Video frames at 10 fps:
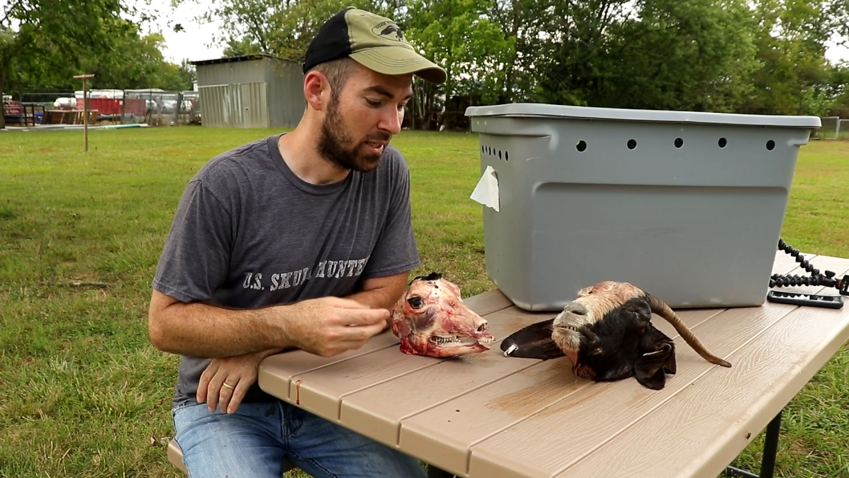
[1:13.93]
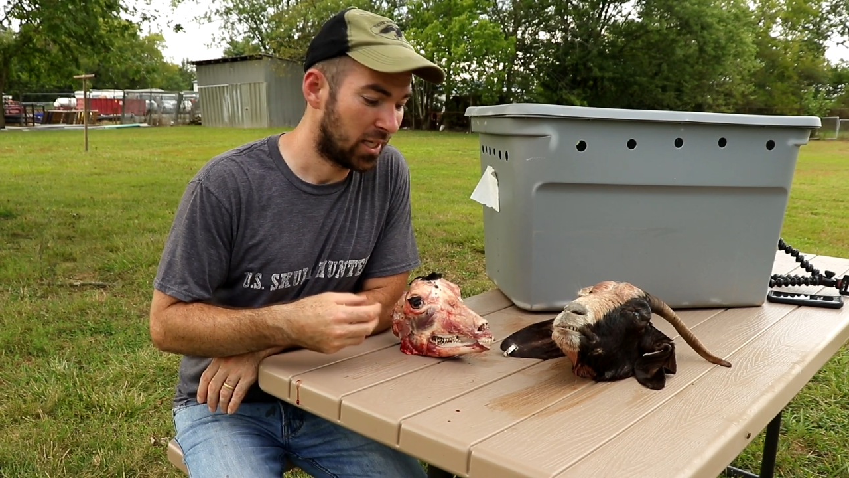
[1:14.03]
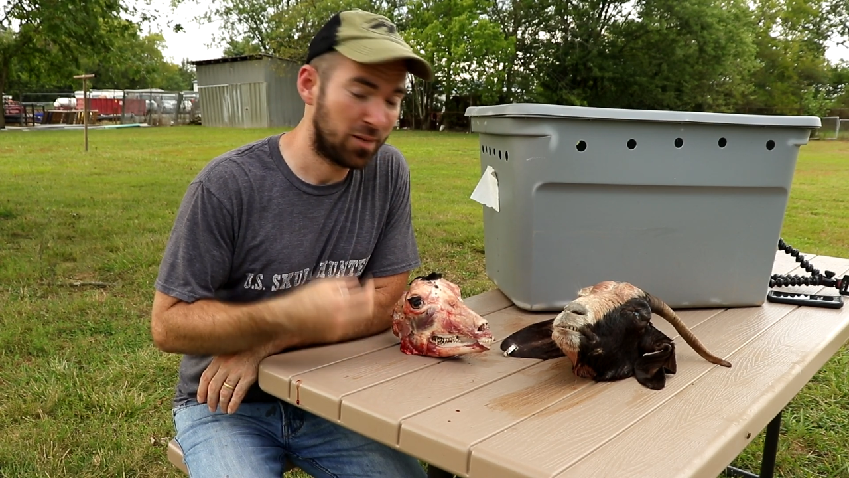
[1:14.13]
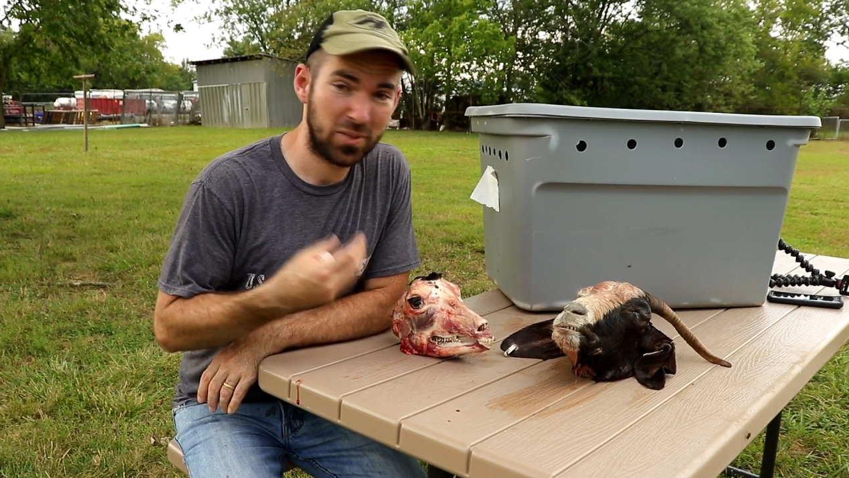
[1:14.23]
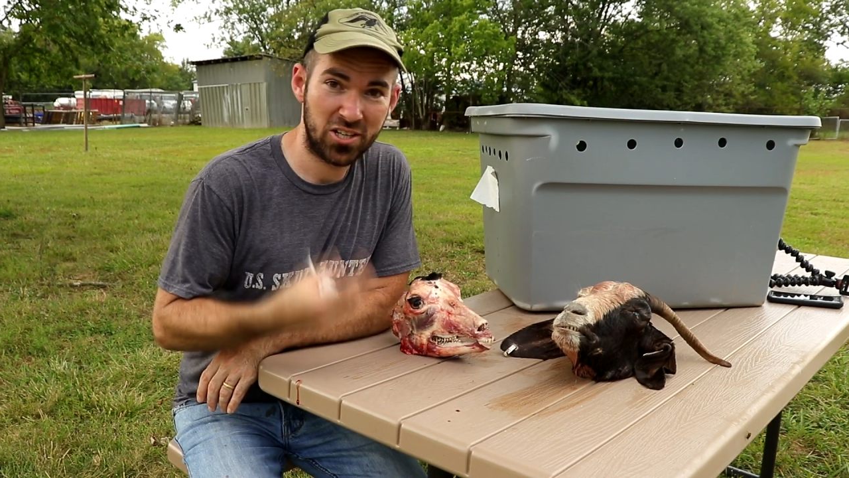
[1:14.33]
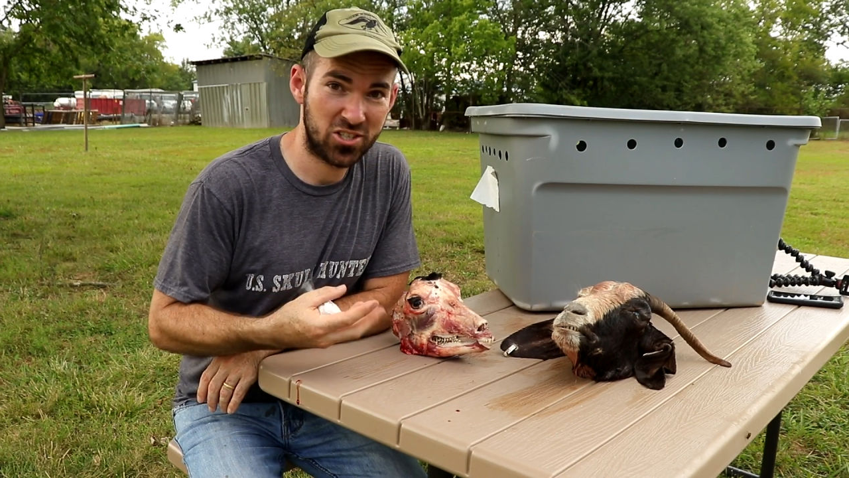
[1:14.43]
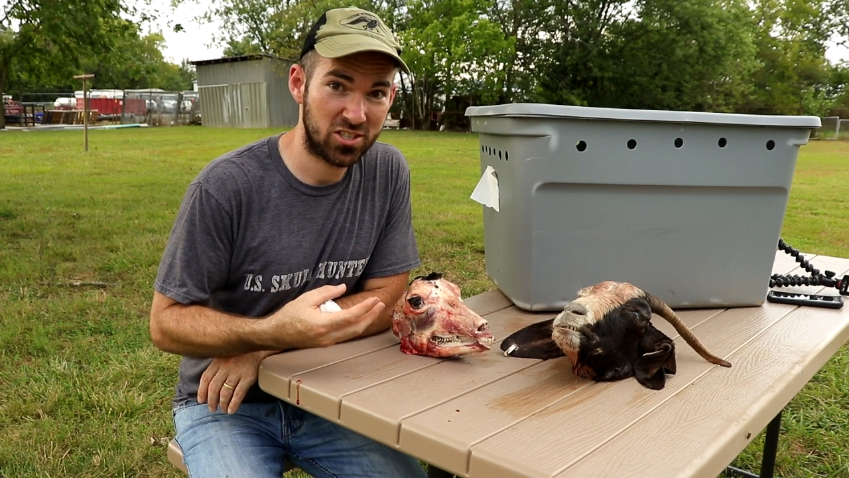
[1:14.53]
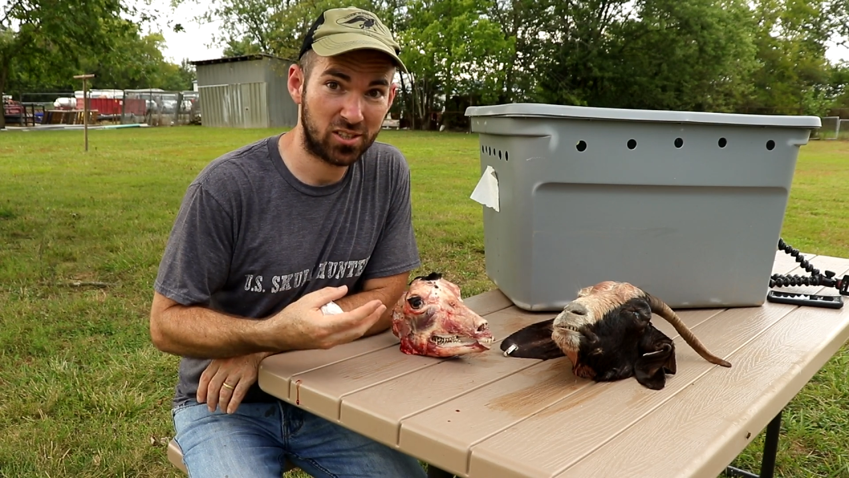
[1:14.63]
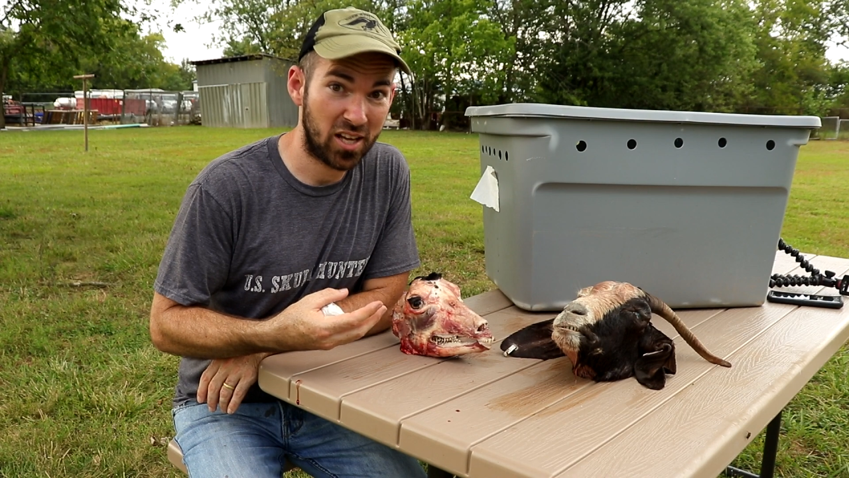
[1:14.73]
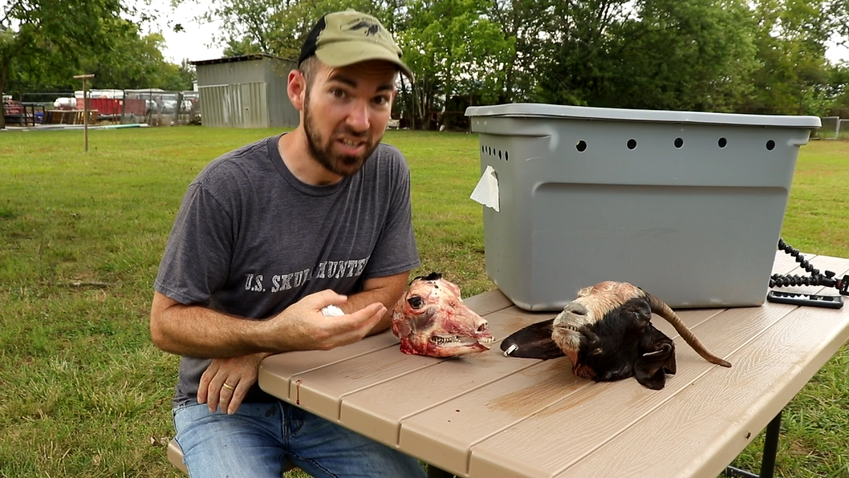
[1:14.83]
uh, but it's
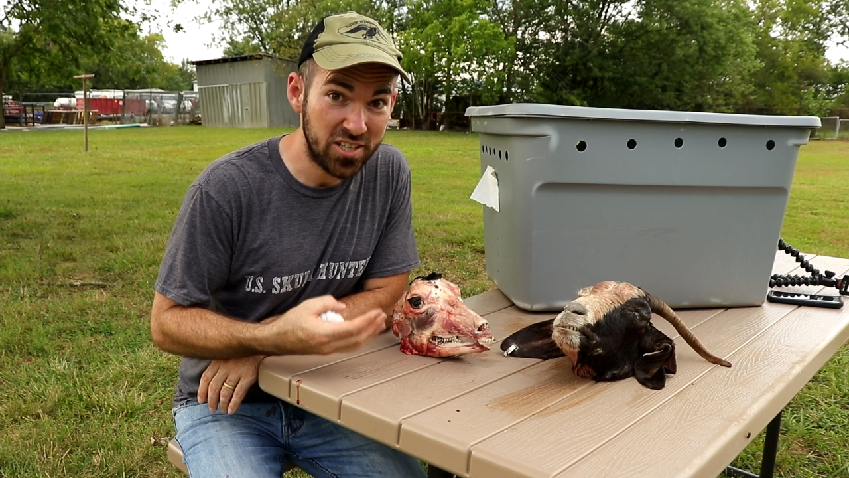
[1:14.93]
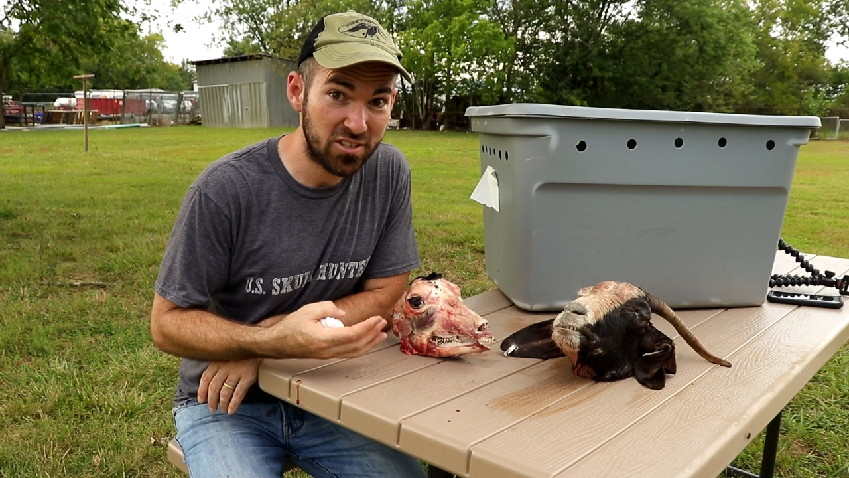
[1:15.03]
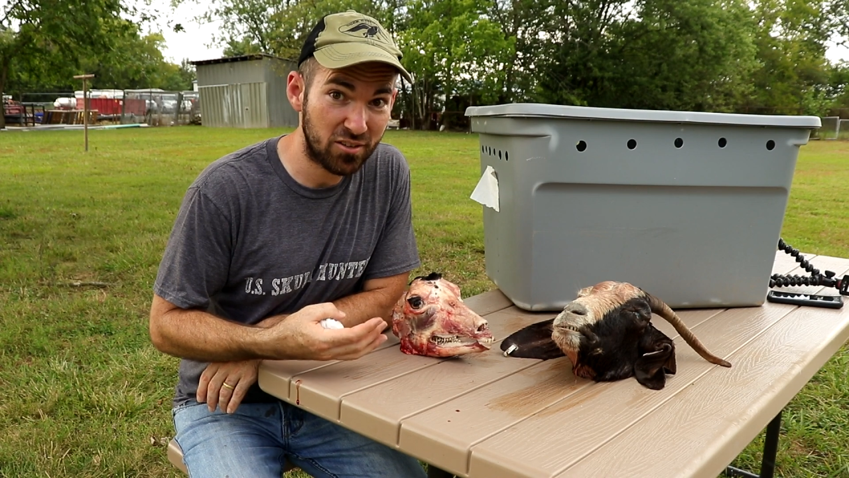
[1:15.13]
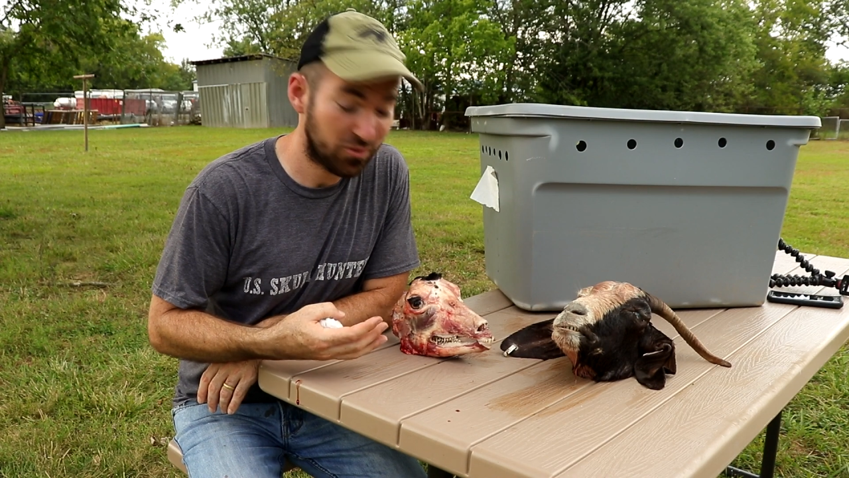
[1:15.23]
just a lot easier